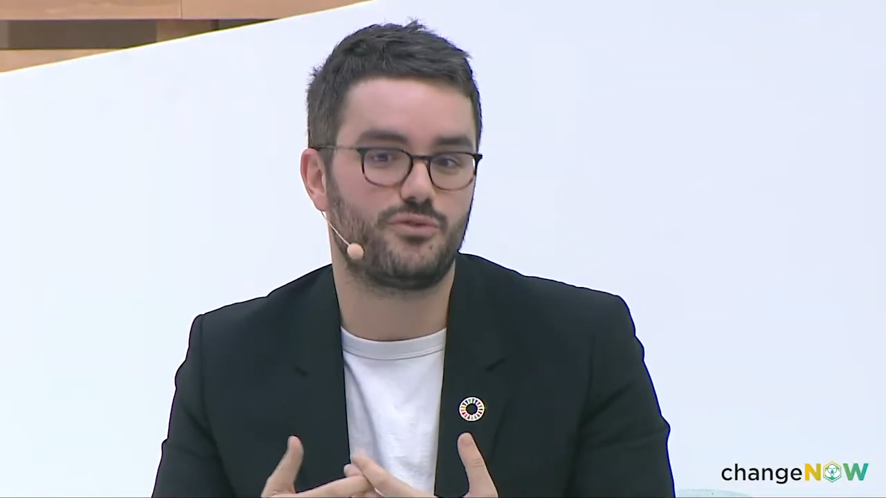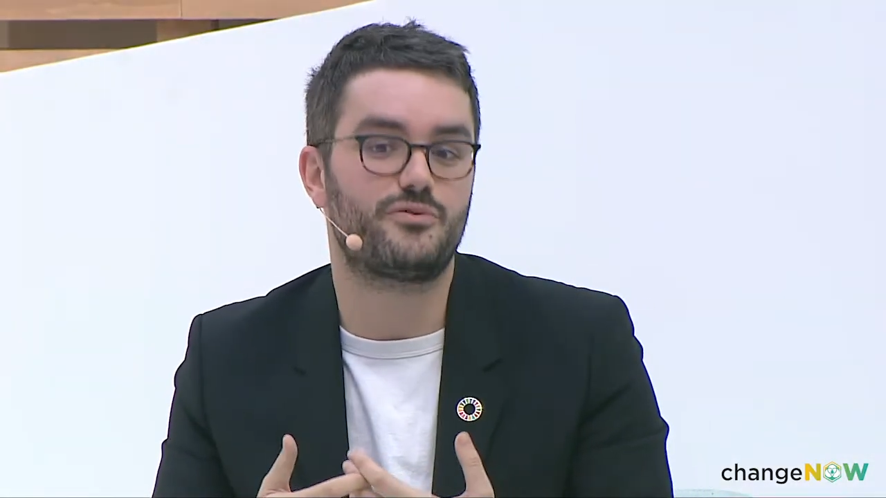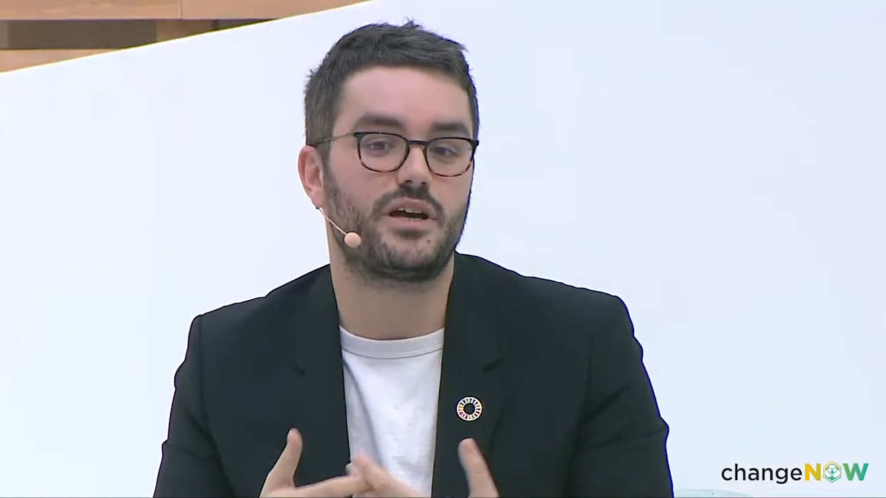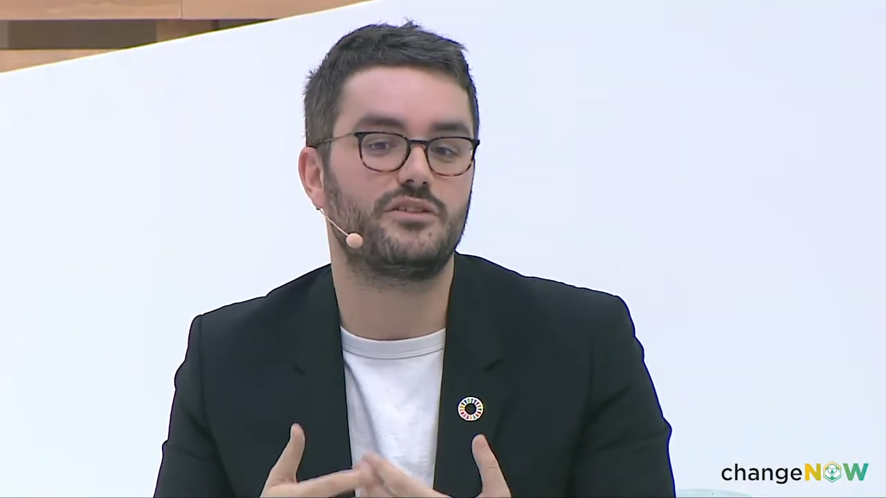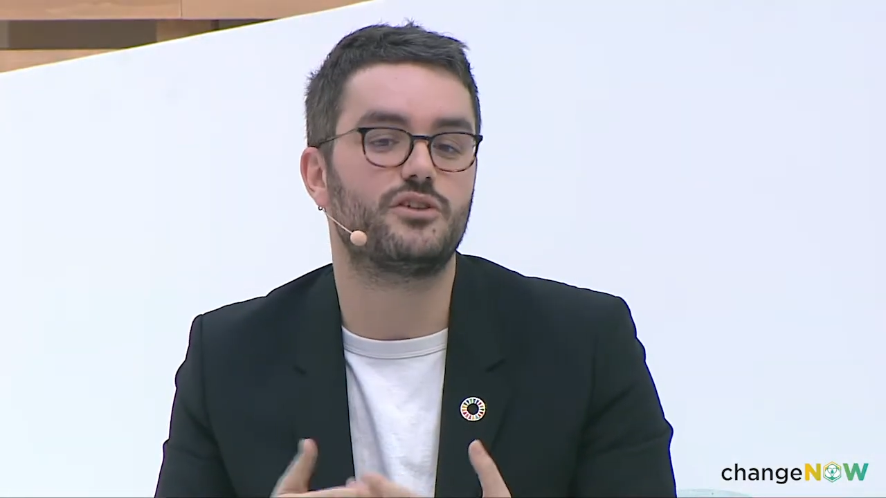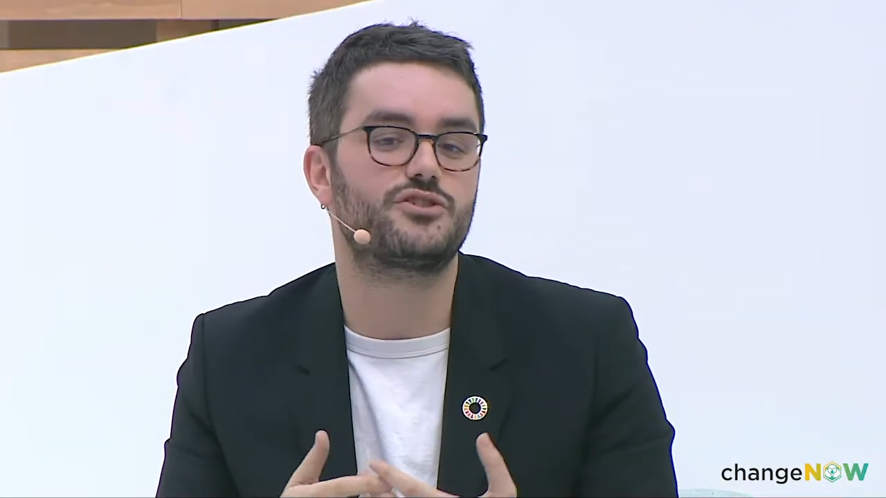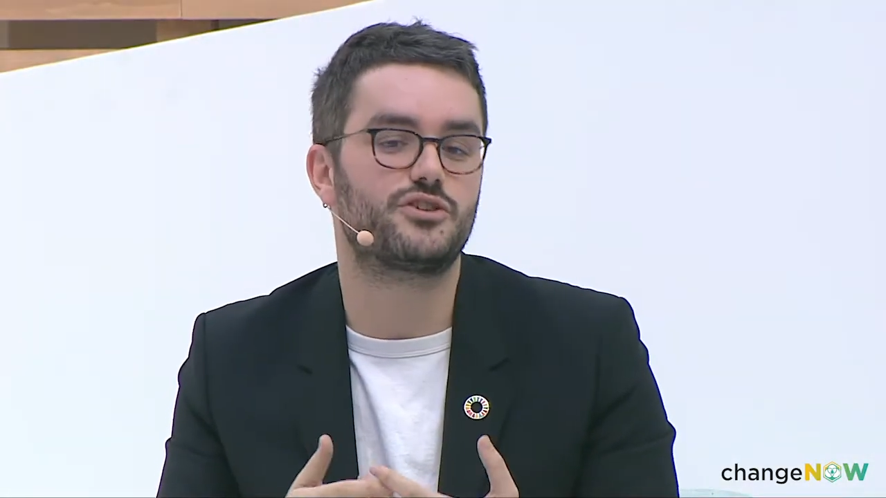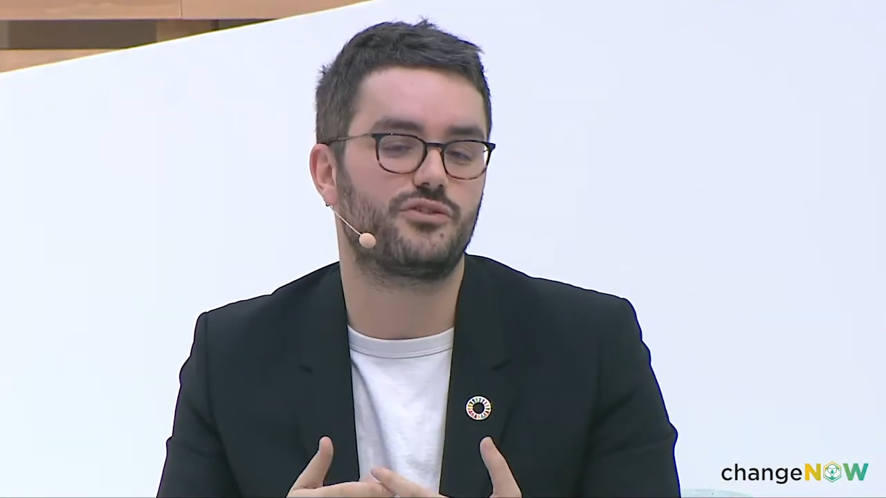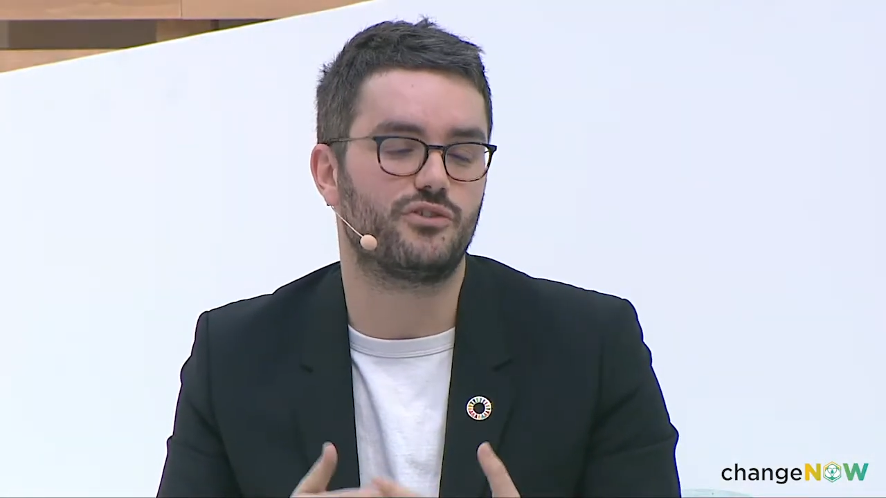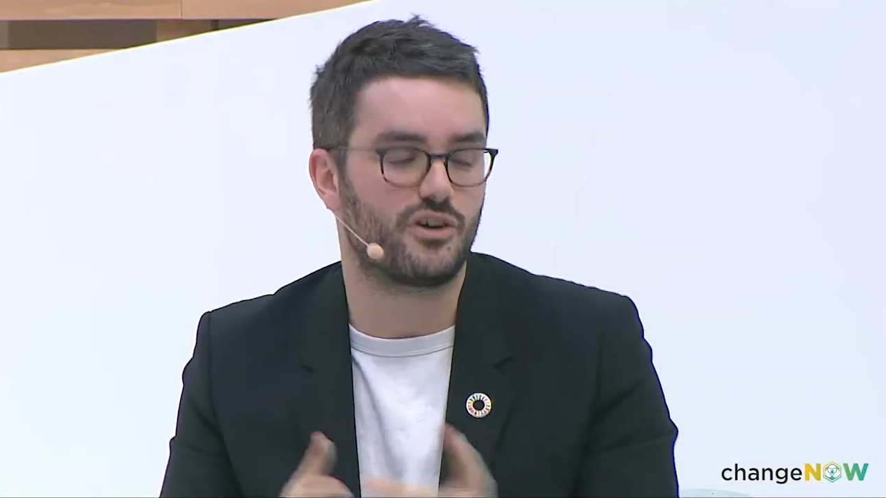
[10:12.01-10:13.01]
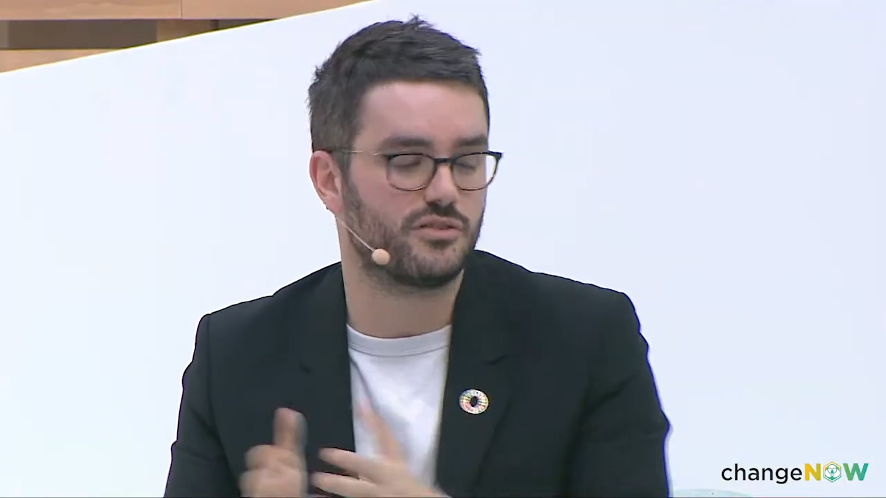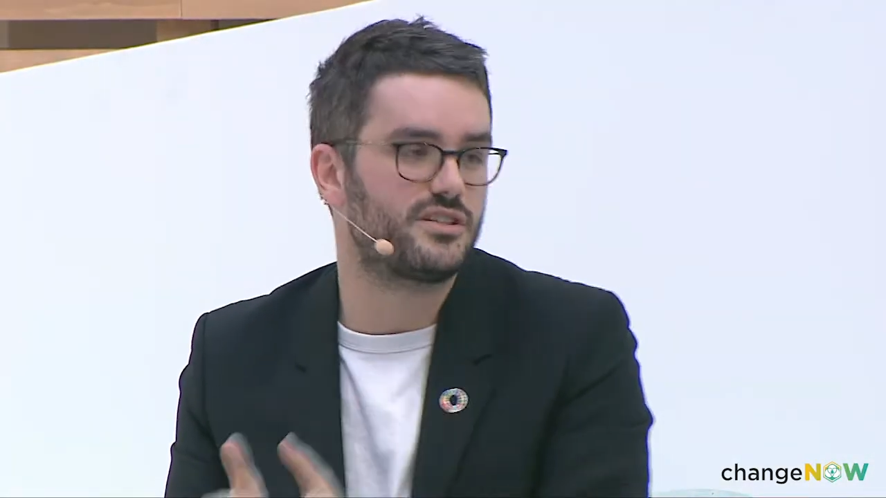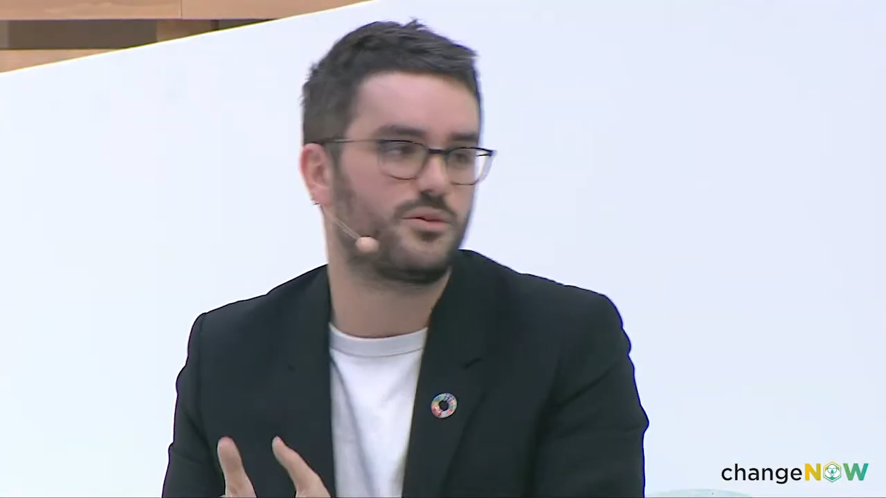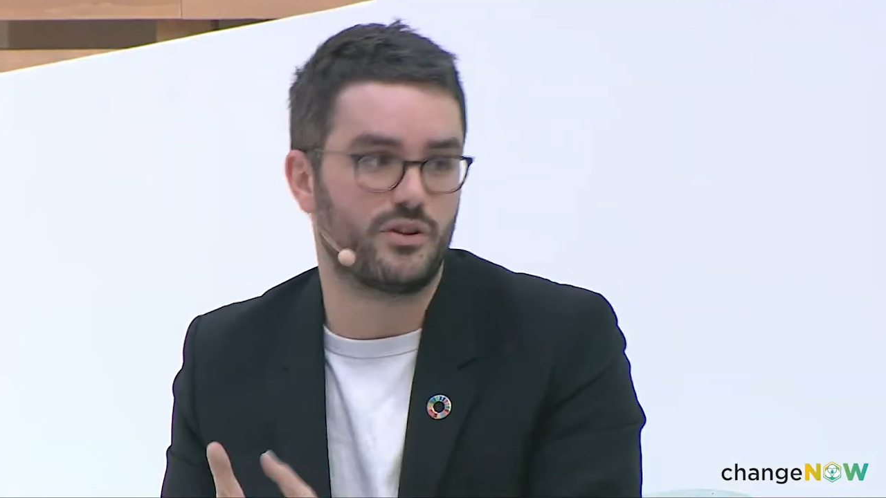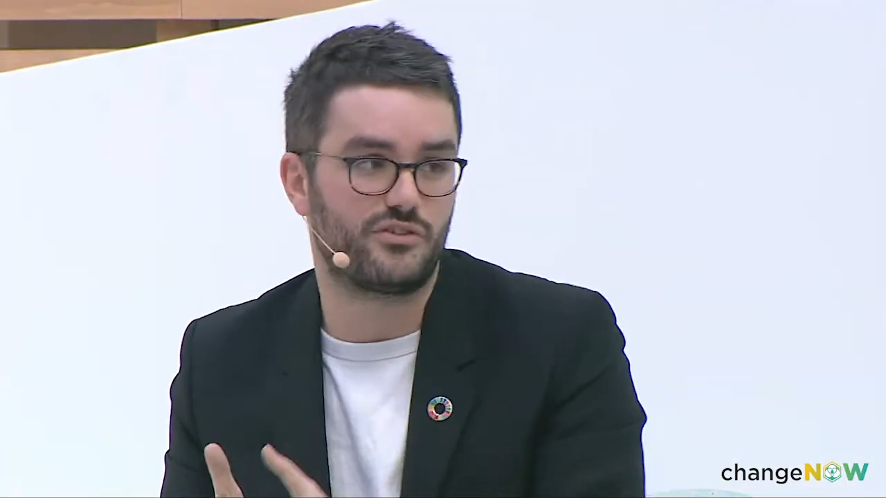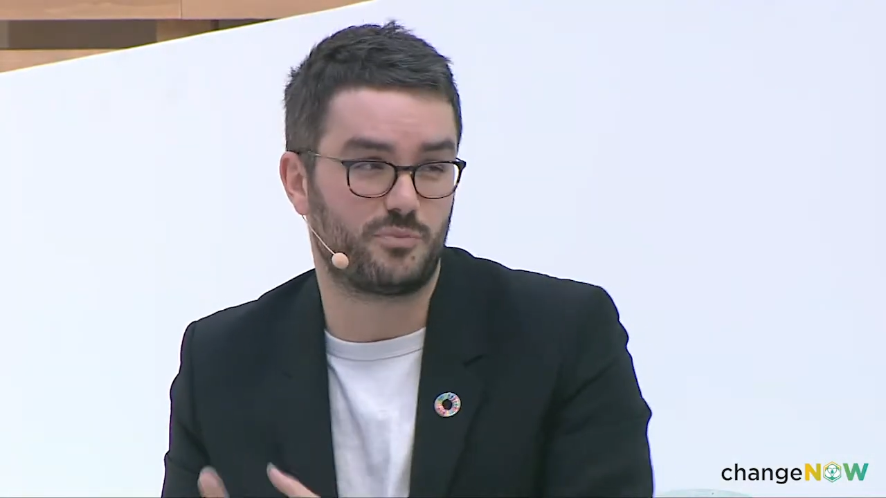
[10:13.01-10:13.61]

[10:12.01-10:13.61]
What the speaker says: fight not just the consequences,